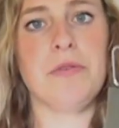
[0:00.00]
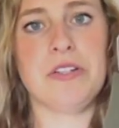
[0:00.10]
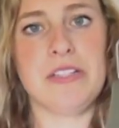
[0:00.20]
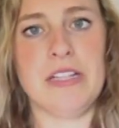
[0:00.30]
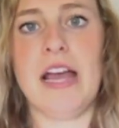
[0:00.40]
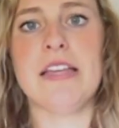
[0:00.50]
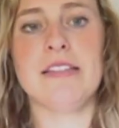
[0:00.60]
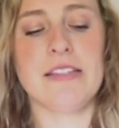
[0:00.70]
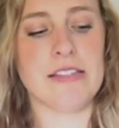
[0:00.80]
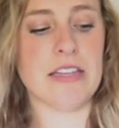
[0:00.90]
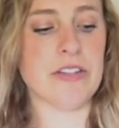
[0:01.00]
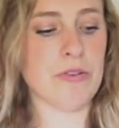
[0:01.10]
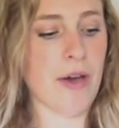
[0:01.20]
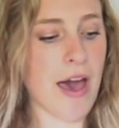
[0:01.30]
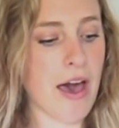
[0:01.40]
which is nice because I
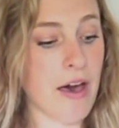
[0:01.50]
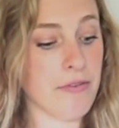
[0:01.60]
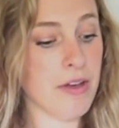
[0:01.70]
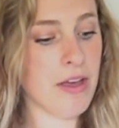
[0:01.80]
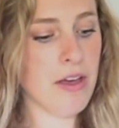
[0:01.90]
do have,